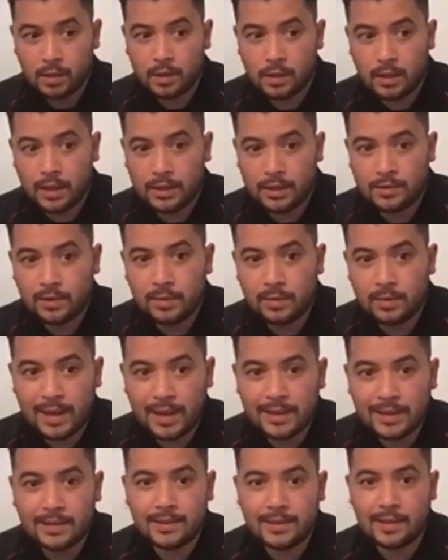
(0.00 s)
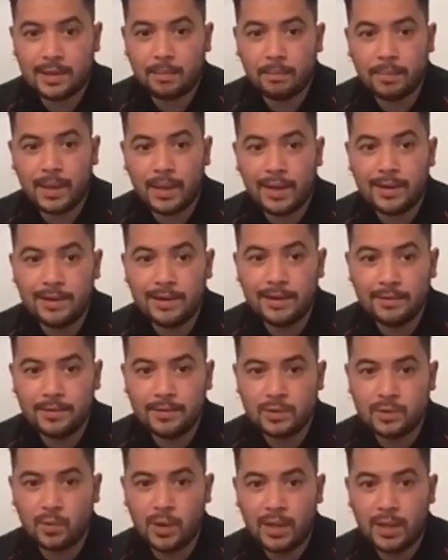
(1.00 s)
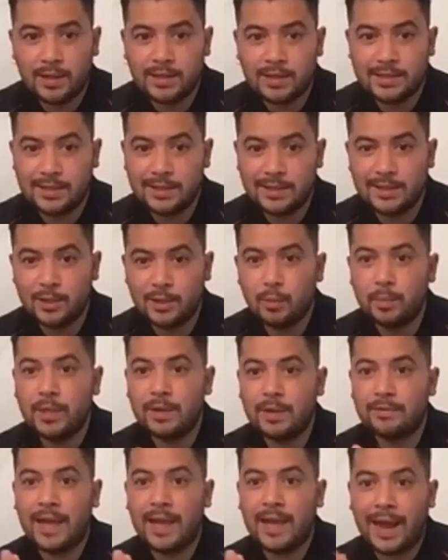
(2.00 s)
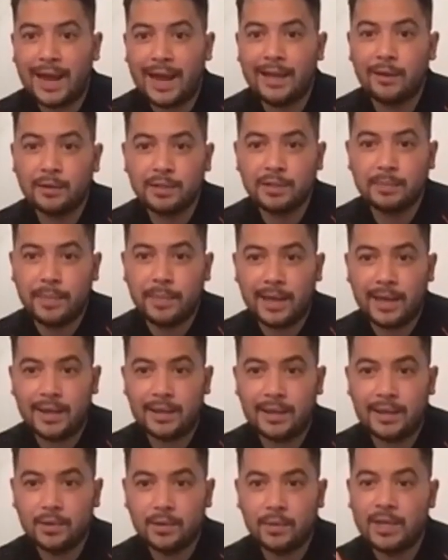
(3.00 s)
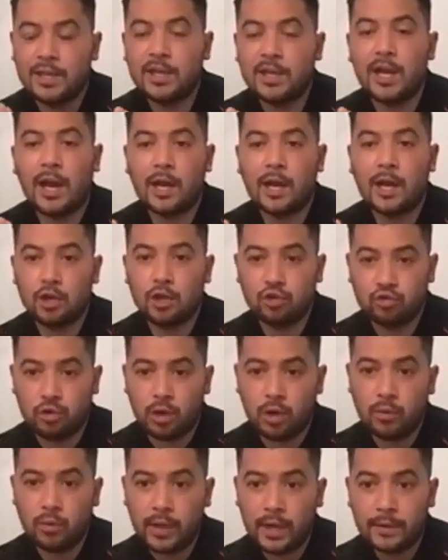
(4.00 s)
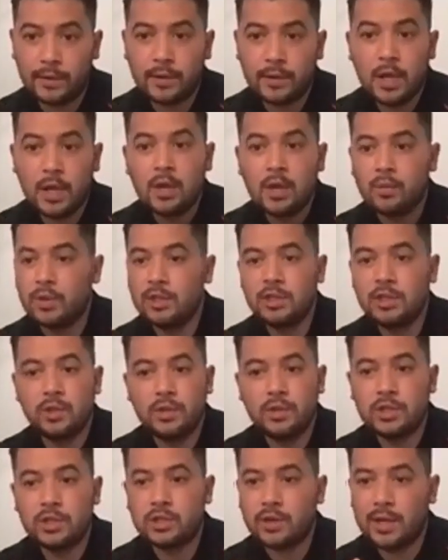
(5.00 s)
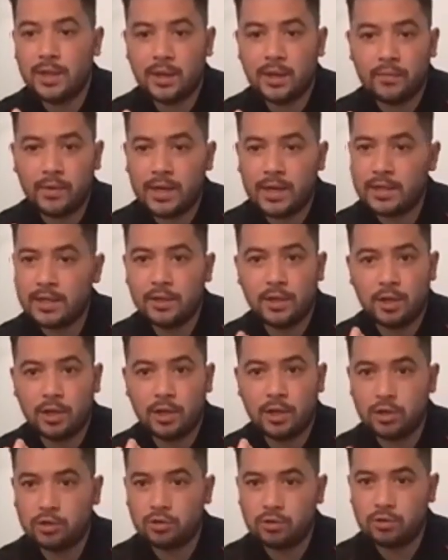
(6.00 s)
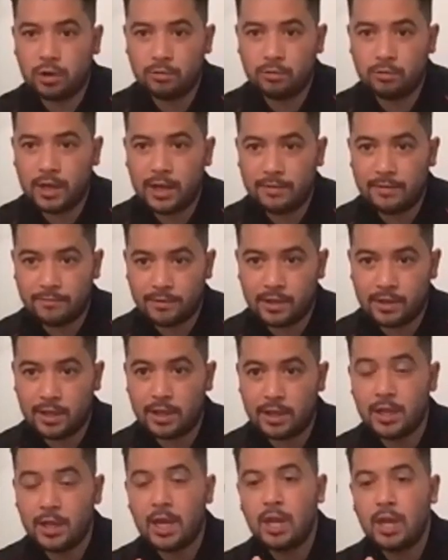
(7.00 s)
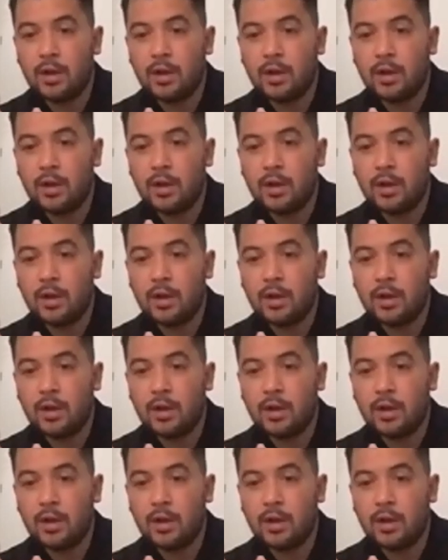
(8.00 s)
entering back into competitive is when there's a little bit of chaos back into it and you can't control that. When you're doing straight line running, you can control everything.